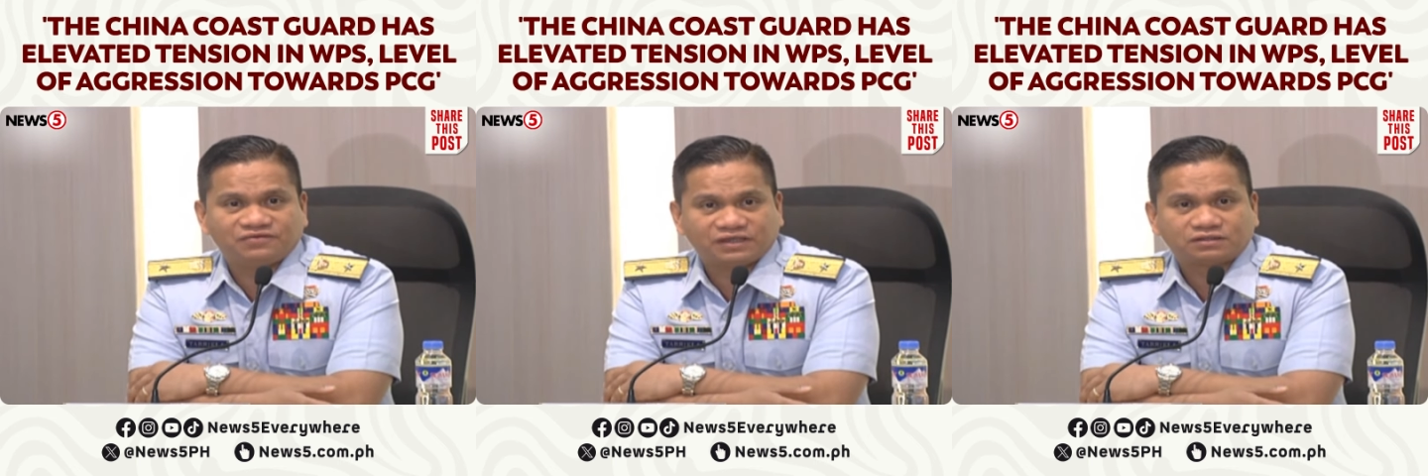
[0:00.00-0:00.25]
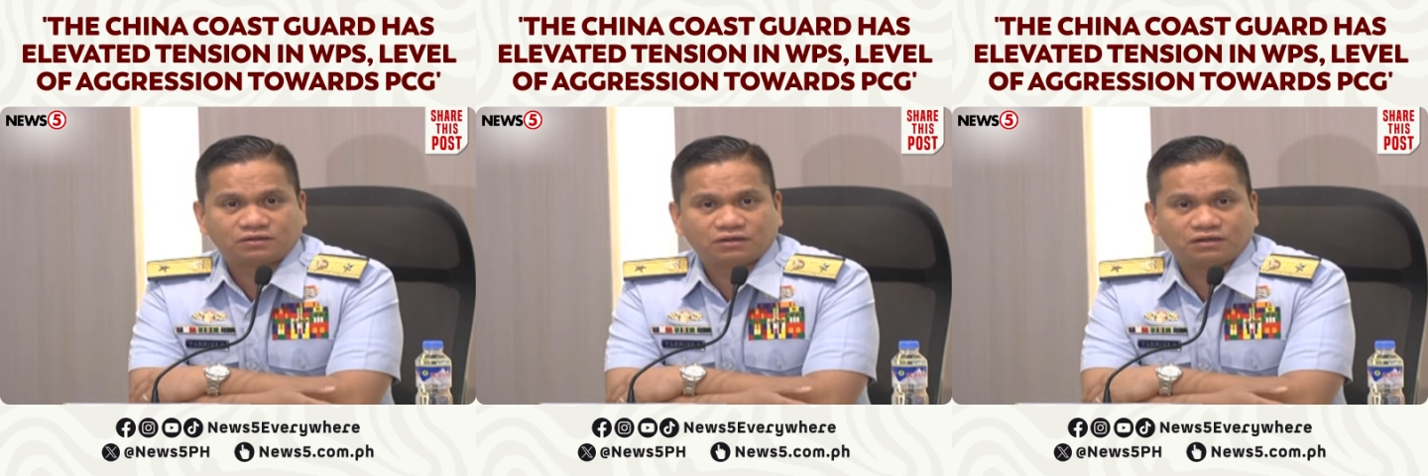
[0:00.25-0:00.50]

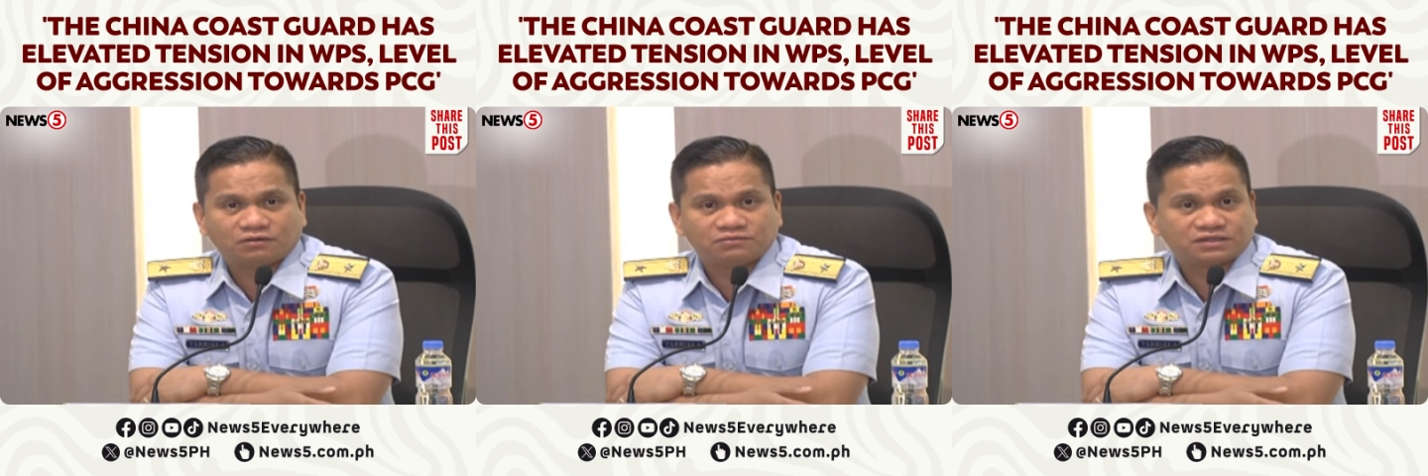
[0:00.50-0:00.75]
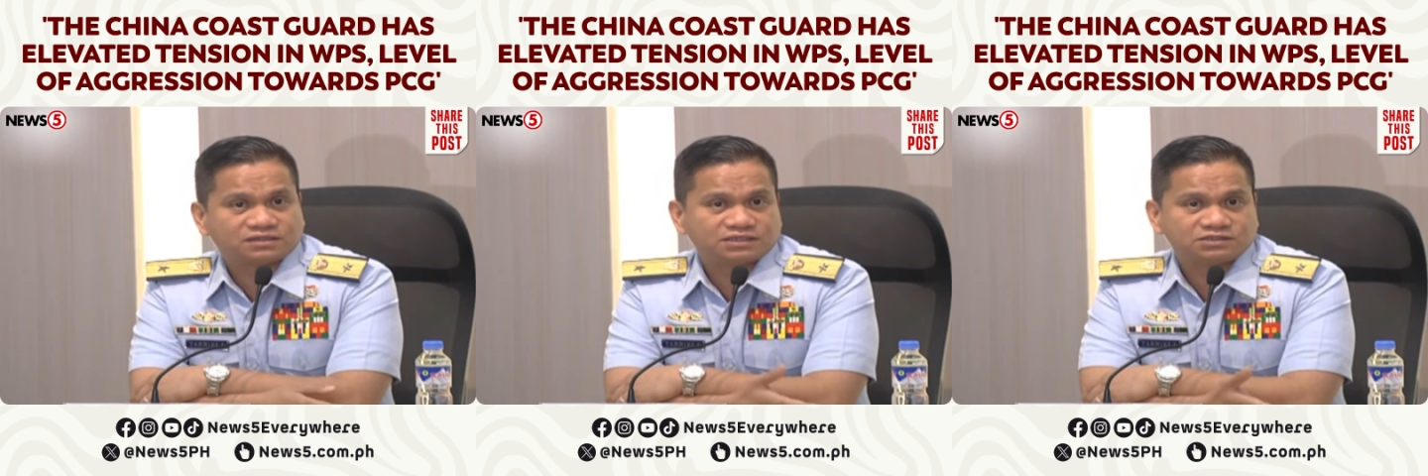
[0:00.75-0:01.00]
victory
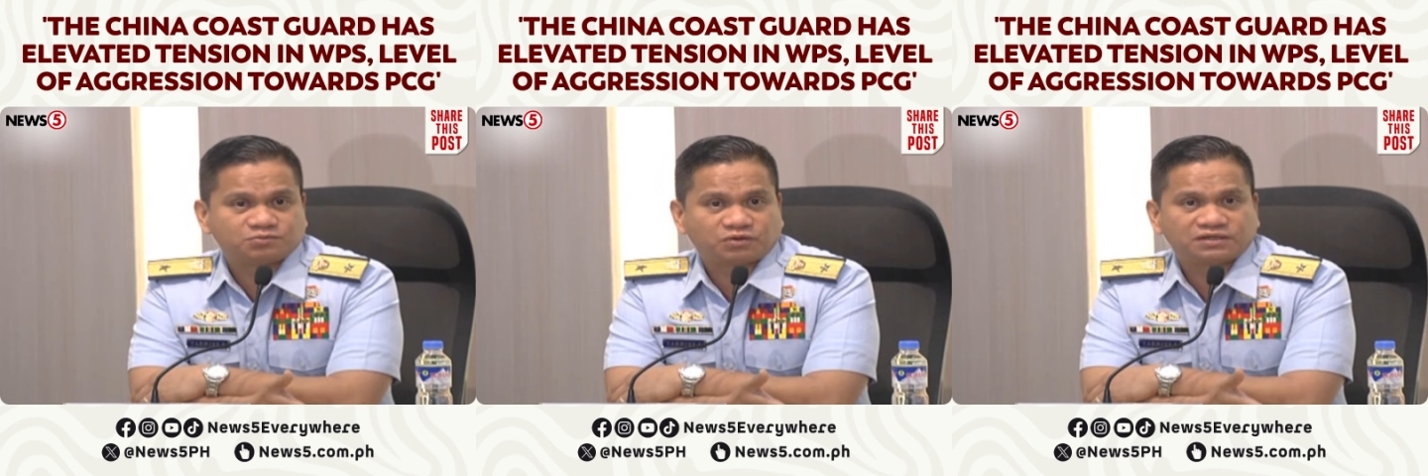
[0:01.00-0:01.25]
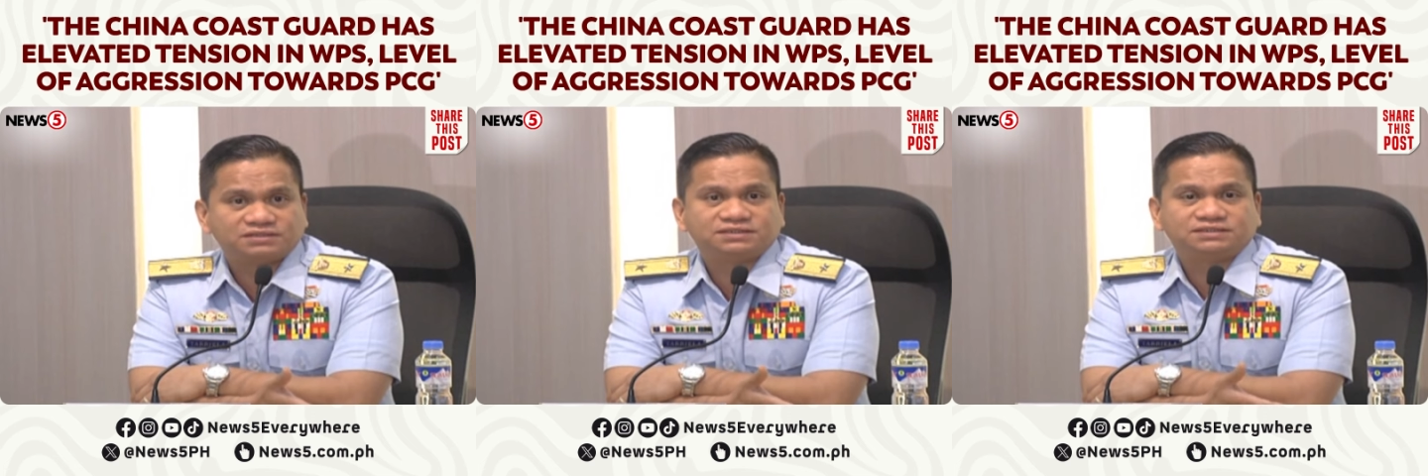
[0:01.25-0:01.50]
of the
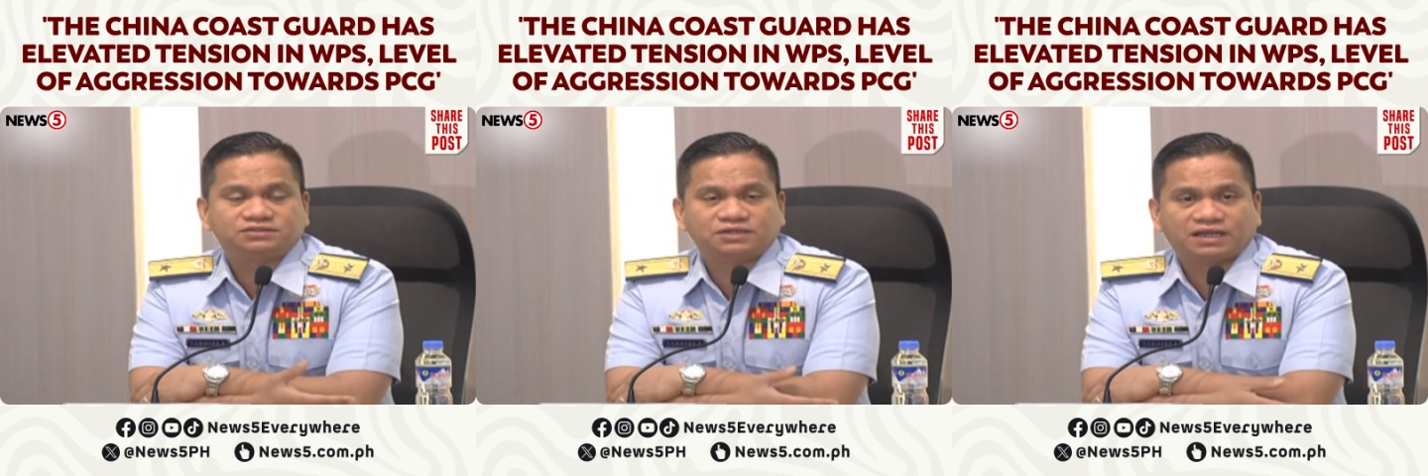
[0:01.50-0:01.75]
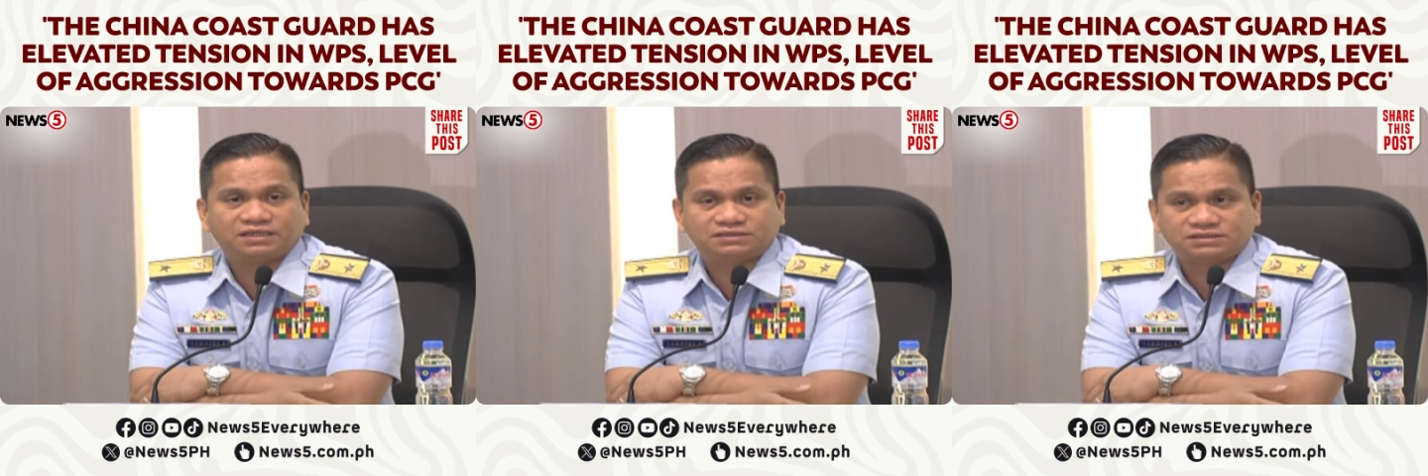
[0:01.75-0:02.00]
transparency
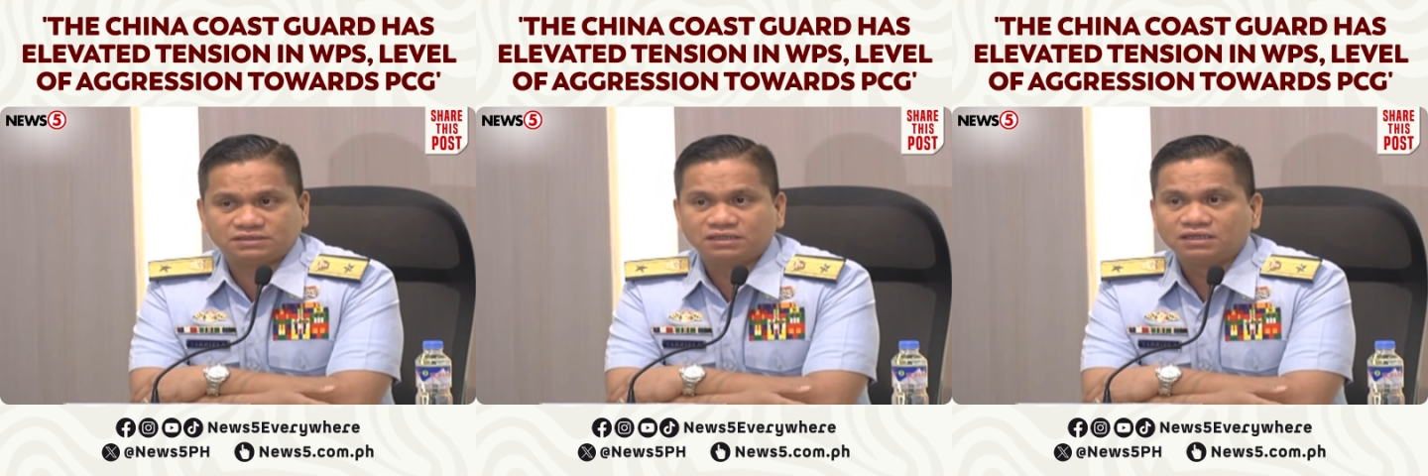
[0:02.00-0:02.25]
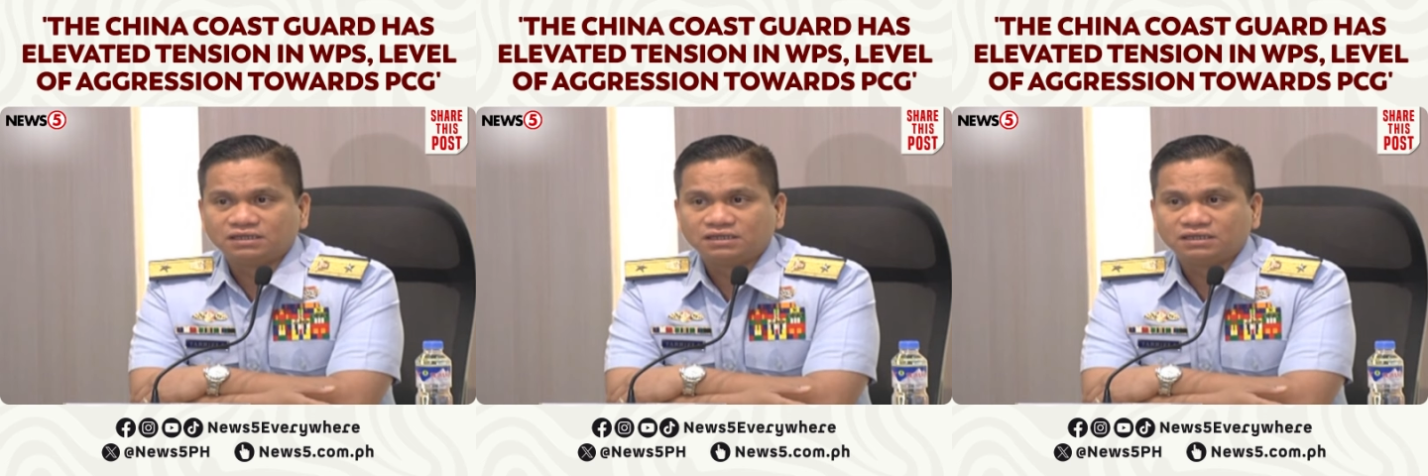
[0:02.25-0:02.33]
strategy.